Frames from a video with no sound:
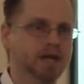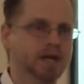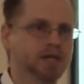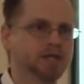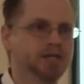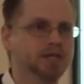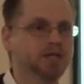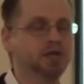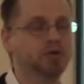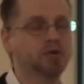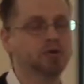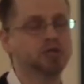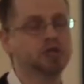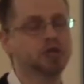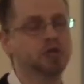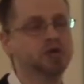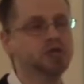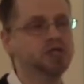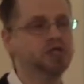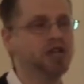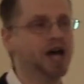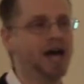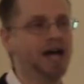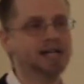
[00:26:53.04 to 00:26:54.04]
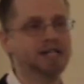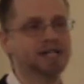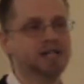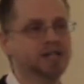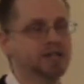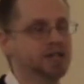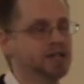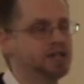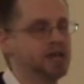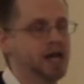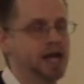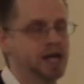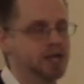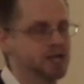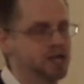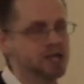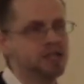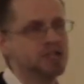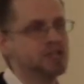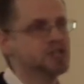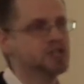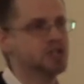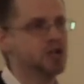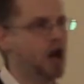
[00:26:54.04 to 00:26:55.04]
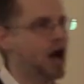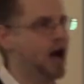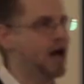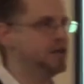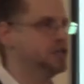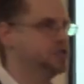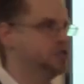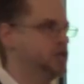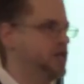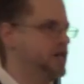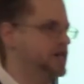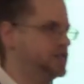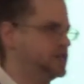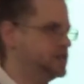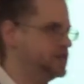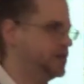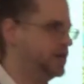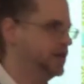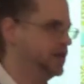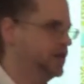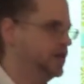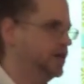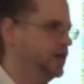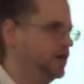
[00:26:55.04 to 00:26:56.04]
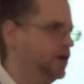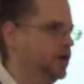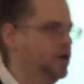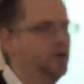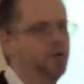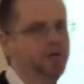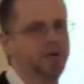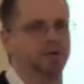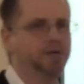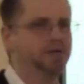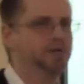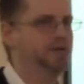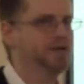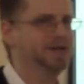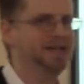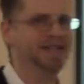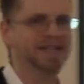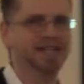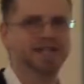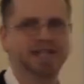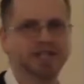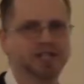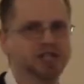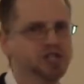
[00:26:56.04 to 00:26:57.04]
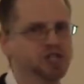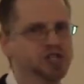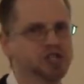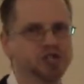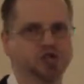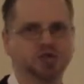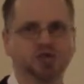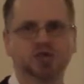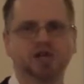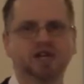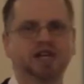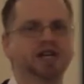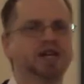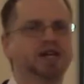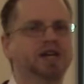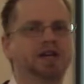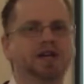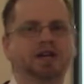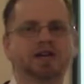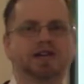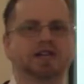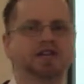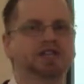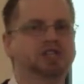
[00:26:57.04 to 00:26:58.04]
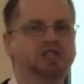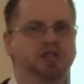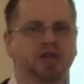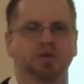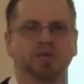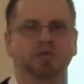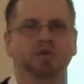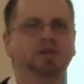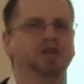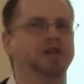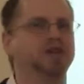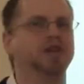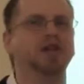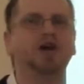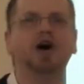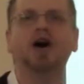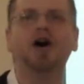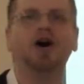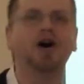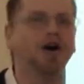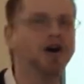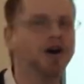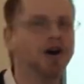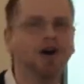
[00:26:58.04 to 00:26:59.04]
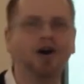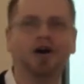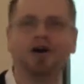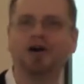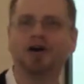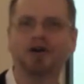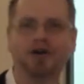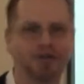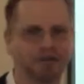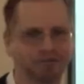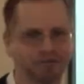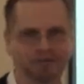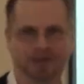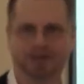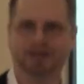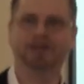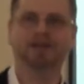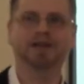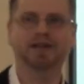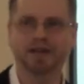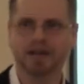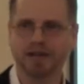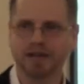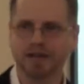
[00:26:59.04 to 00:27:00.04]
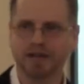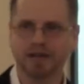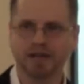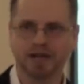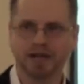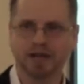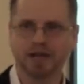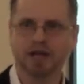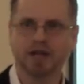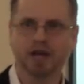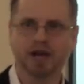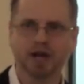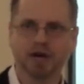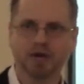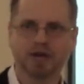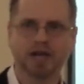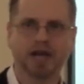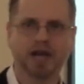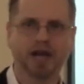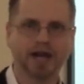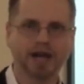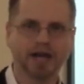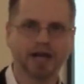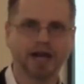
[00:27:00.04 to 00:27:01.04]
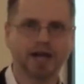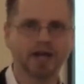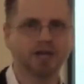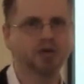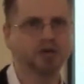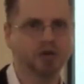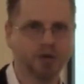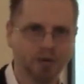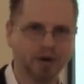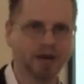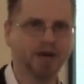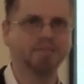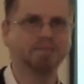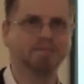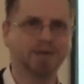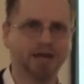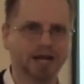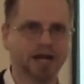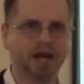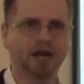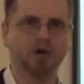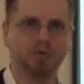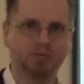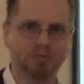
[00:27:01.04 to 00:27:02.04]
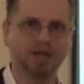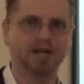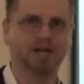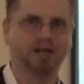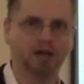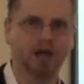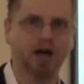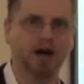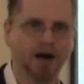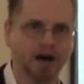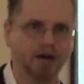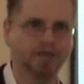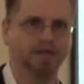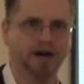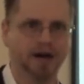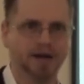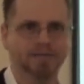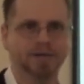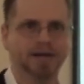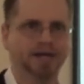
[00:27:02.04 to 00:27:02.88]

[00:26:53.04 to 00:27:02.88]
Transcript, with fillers: See, there are two sides to this. This is not just, oh, we need to just treat each other with love. Okay? And you know what I mean. I don't mean love, I